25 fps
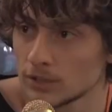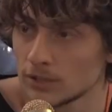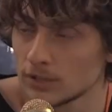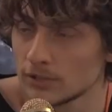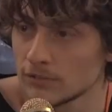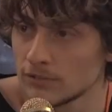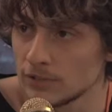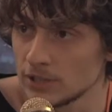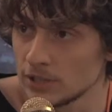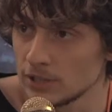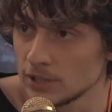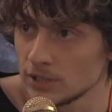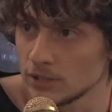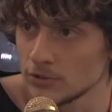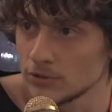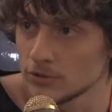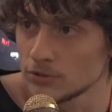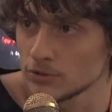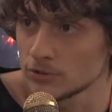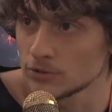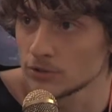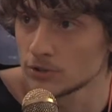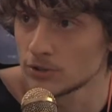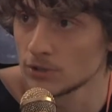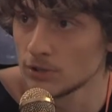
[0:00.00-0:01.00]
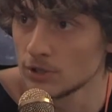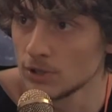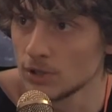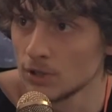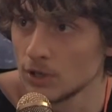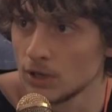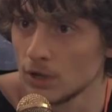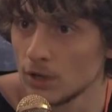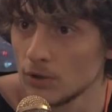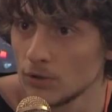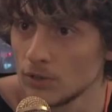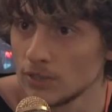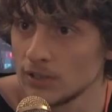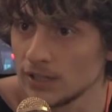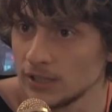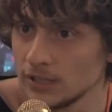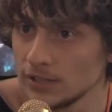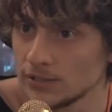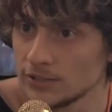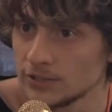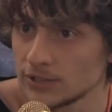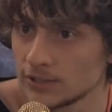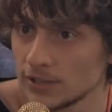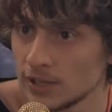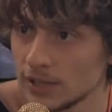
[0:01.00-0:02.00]
uh, videos on the
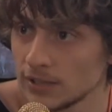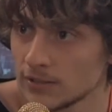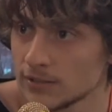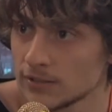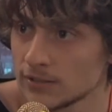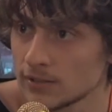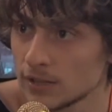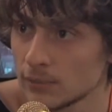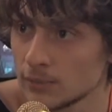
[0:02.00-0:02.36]
internet